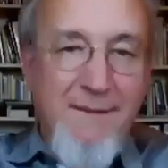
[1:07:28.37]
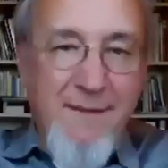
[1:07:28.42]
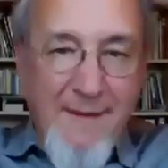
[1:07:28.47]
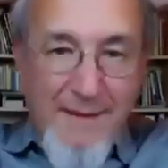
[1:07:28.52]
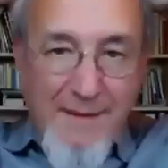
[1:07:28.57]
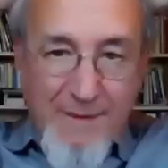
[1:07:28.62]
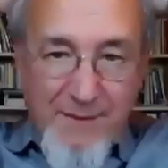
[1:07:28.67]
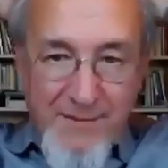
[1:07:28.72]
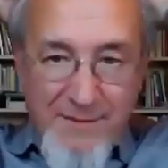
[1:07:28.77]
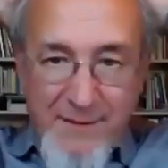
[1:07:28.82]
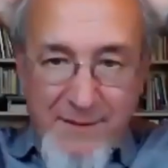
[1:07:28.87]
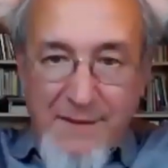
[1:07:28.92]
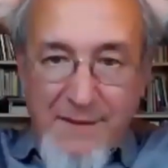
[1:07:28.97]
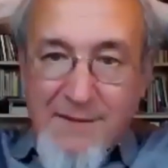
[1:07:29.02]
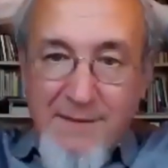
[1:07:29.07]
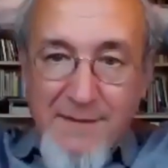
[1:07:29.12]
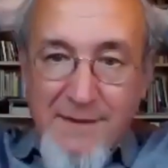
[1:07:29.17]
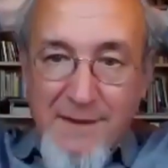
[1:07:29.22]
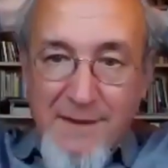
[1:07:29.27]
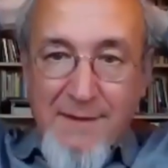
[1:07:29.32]
outreach.
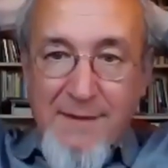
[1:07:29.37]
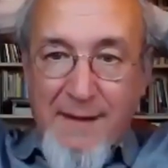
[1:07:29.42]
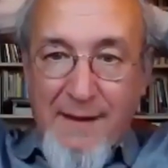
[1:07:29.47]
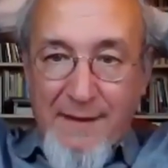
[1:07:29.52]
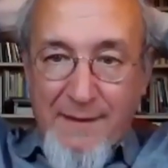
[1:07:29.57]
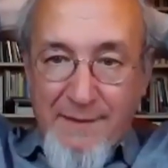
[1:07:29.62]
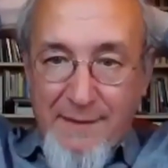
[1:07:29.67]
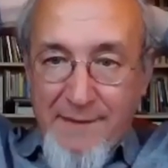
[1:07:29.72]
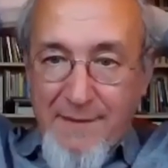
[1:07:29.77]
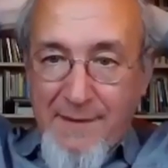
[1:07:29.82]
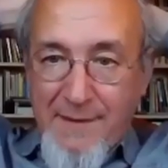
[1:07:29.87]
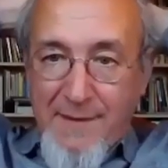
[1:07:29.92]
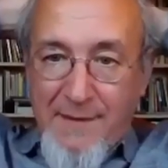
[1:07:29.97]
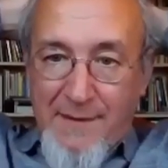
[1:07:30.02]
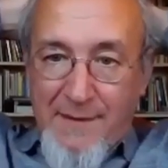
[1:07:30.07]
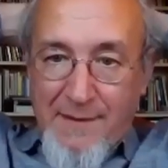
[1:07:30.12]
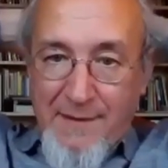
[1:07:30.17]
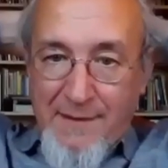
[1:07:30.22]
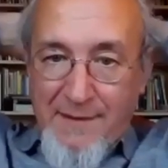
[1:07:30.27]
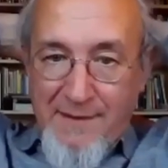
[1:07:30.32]
Okay, great.
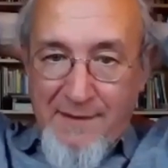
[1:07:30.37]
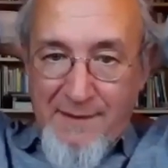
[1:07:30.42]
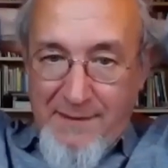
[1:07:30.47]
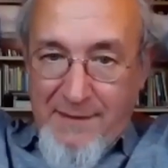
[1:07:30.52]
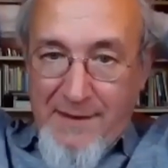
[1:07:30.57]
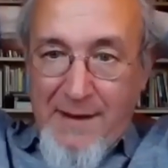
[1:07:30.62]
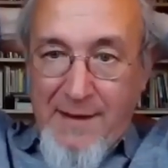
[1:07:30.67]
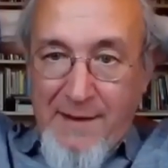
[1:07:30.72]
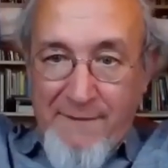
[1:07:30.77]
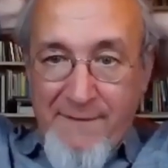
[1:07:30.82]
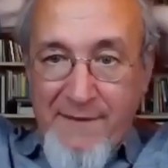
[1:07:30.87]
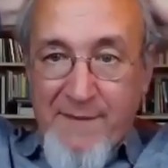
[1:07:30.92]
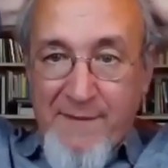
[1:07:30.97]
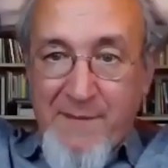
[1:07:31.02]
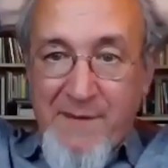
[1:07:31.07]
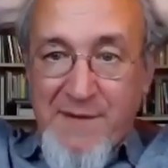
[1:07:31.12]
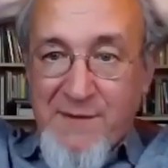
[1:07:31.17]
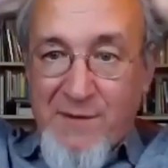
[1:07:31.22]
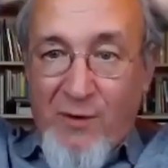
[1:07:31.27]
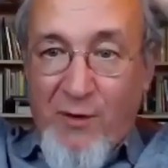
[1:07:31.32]
Uh, I very
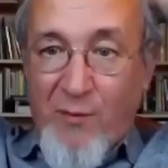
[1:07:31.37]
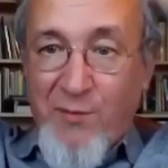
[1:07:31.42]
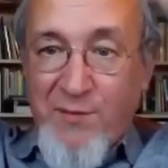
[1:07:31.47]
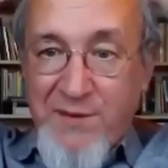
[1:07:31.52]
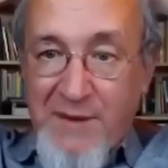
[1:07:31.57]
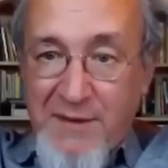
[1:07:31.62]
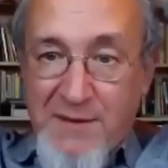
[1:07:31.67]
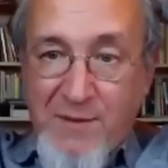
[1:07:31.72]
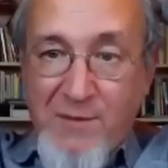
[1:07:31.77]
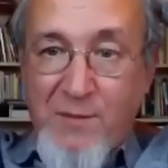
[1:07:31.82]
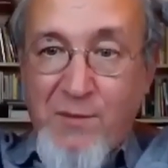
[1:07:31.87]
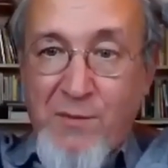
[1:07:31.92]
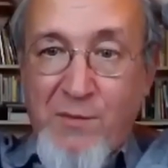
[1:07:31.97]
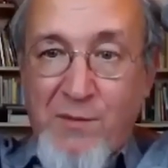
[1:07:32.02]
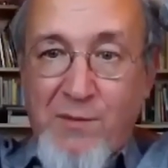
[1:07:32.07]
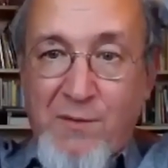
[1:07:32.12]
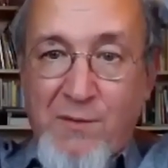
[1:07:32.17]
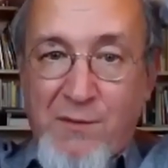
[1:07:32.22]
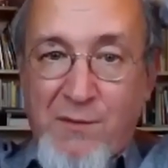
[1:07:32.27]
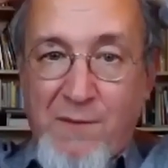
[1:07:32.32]
much hope that
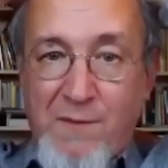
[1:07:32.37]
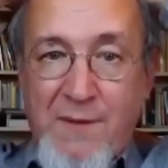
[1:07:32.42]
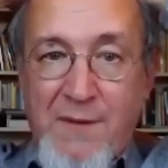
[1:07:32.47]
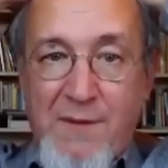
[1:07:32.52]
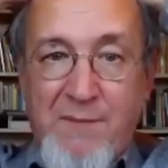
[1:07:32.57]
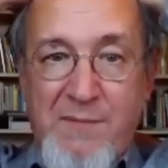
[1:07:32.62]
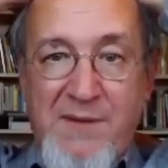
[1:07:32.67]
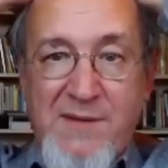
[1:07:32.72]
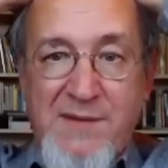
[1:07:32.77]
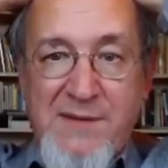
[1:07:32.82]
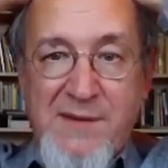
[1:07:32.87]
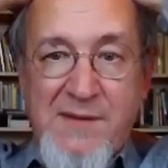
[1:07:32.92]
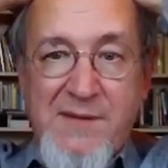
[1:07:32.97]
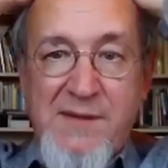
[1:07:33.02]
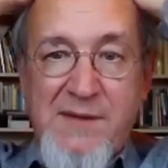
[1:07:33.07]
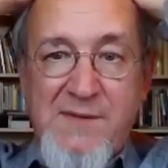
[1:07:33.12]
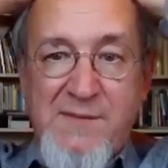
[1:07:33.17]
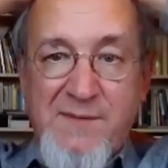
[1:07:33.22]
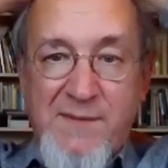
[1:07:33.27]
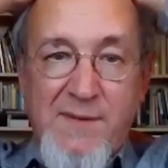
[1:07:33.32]
you will be
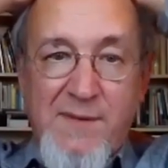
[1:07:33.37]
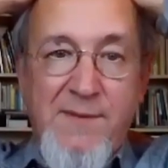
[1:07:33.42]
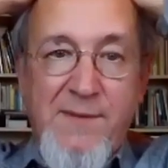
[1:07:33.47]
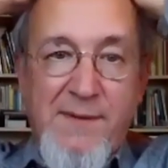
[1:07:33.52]
successful